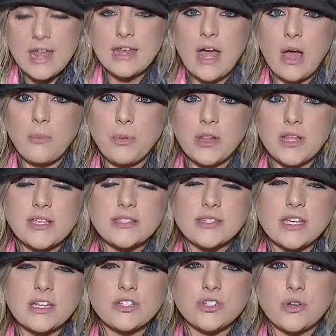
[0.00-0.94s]
Now, police
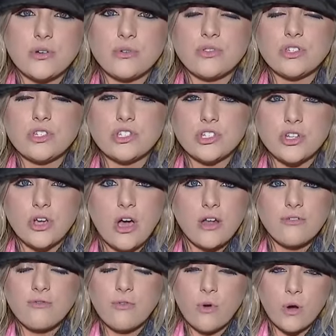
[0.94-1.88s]
say Jones
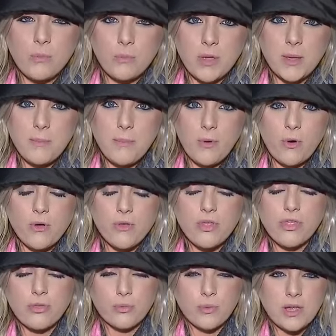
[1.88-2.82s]
shot four people,
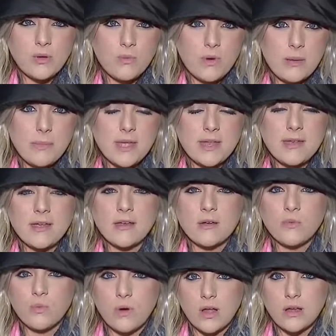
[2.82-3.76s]
three women
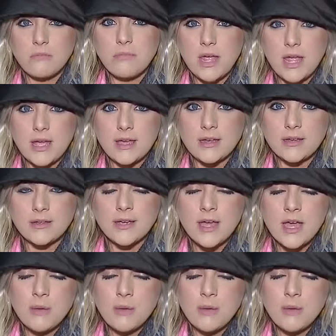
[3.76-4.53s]
and one man,